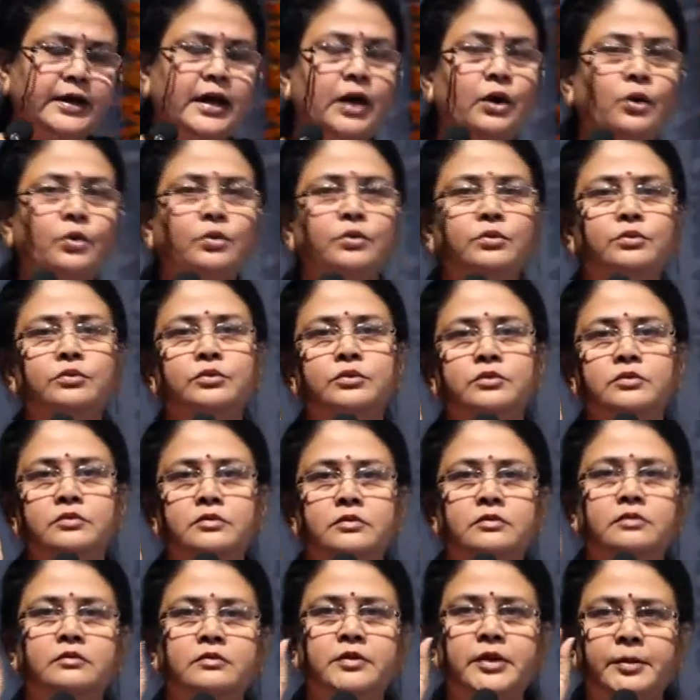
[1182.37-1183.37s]
Now
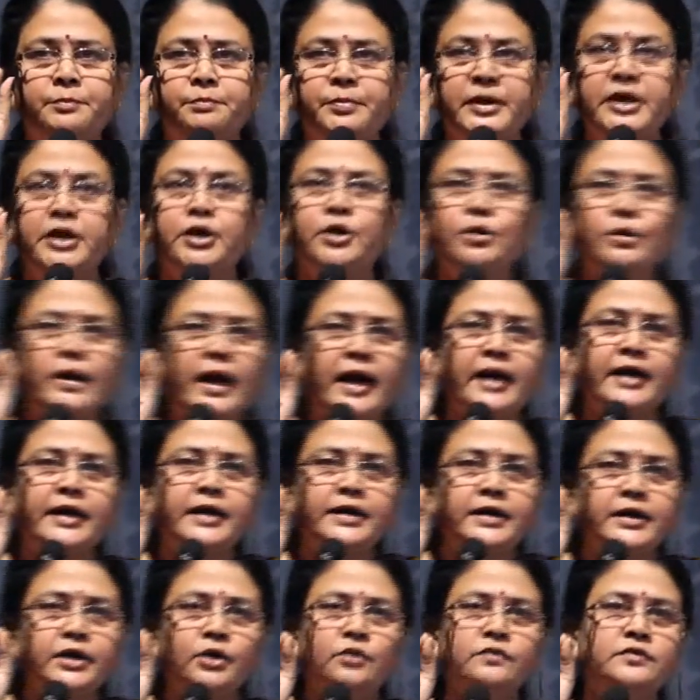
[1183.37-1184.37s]
the
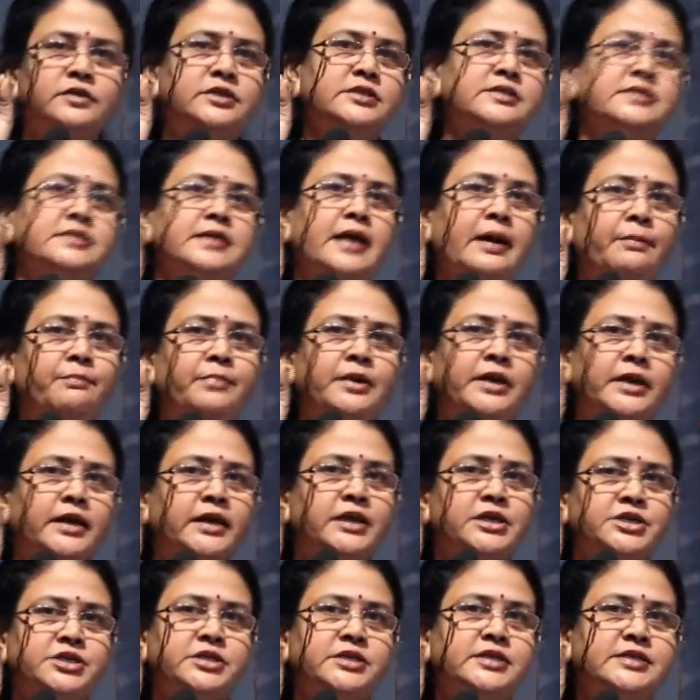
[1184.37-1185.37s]
peculiarity of this
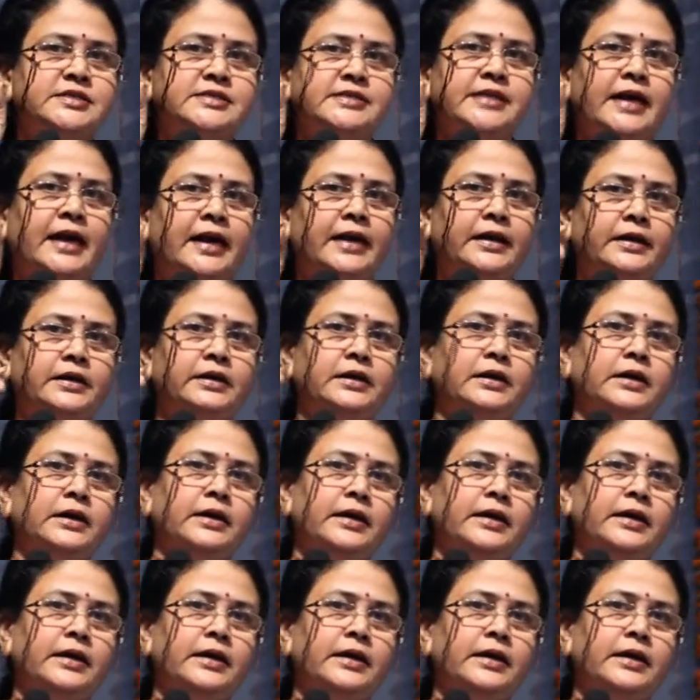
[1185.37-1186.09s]
application is that